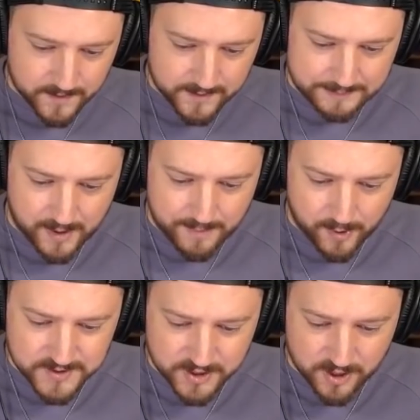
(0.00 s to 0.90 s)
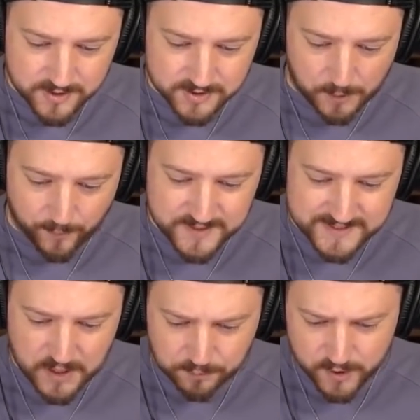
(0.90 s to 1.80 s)
Come on, boys and girls. Dark Prince
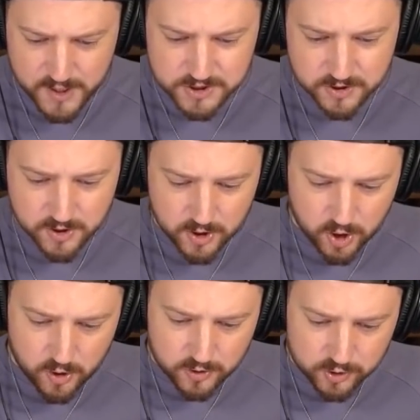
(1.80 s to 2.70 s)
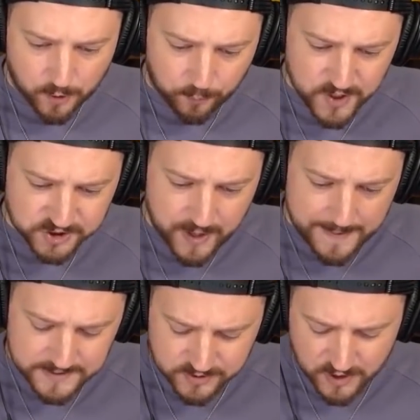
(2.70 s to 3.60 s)
gets in there, please. Dark Prince
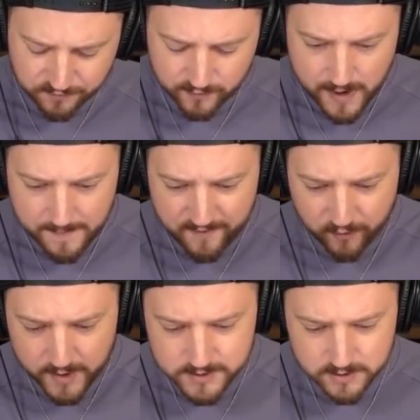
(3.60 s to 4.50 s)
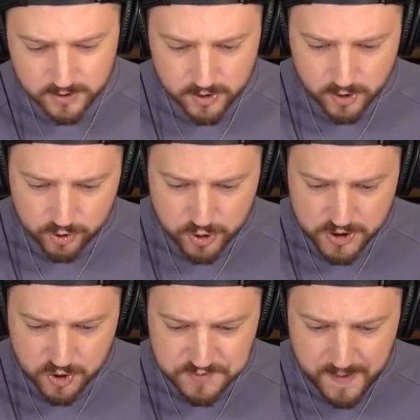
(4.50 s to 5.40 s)
slap some stuff around, my friend. You
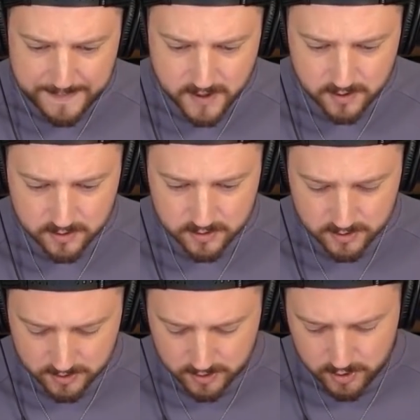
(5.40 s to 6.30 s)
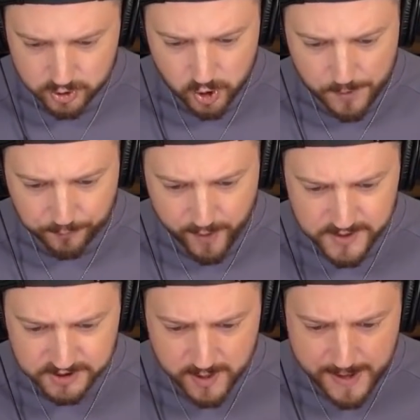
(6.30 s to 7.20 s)
can do this, baby. Dark
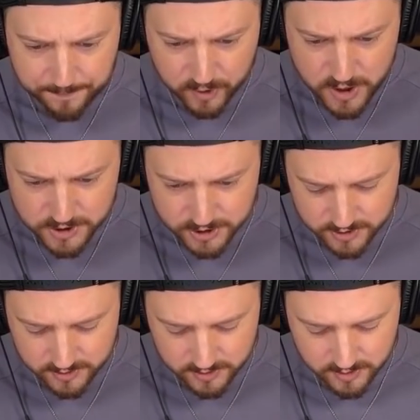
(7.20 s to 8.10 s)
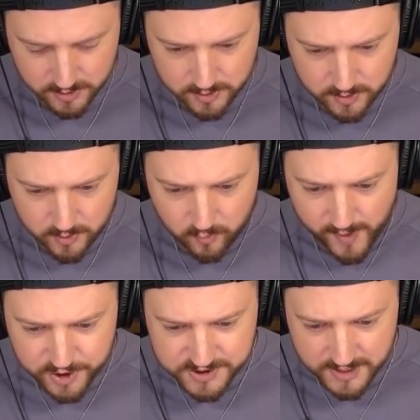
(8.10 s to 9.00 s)
Prince slap, please.
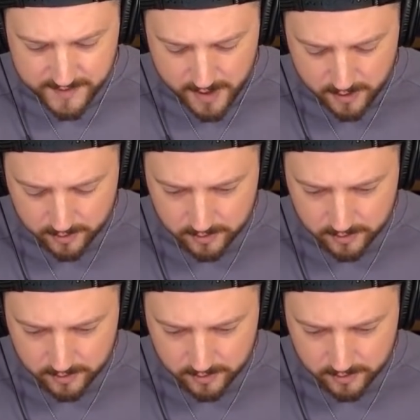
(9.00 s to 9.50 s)
Witch is in there.